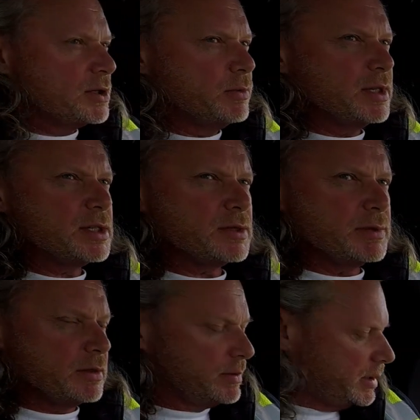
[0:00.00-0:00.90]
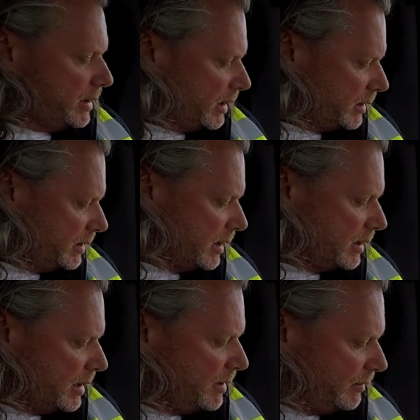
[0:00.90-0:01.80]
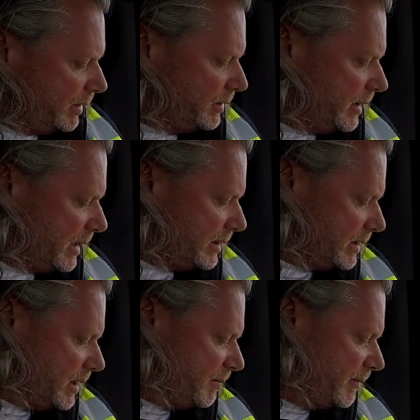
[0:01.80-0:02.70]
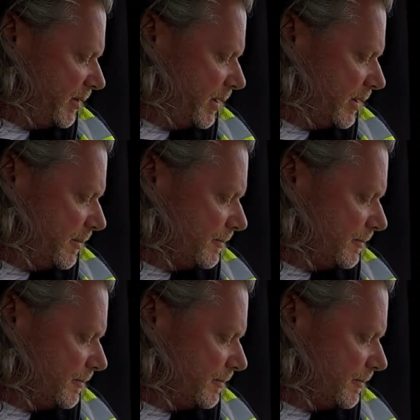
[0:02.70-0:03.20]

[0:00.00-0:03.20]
switch. We don't need that today. We're going to do that in a separate video.